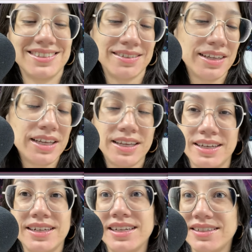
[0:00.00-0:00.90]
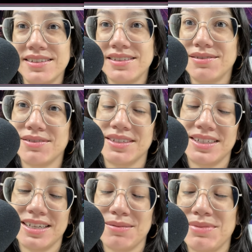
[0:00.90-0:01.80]
So, and I chose the
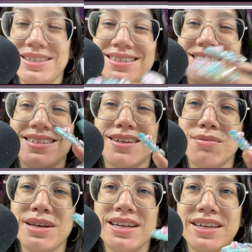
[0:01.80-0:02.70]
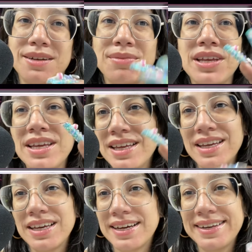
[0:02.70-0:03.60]
front cam because that's how bad I am.
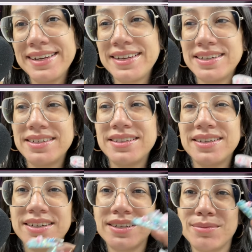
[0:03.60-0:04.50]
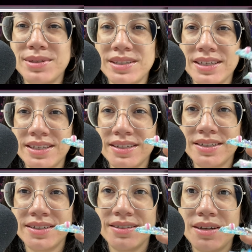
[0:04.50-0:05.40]
I need to just hook it up to like
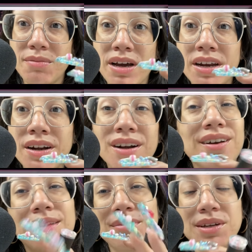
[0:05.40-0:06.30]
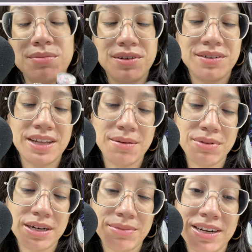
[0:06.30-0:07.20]
a, a monitor. I'm gonna be doing that,
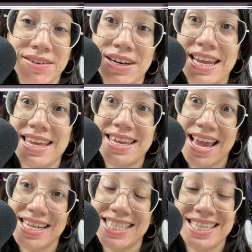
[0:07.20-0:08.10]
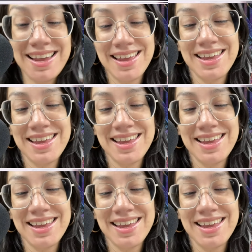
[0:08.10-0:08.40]
but I'm not doing it yet.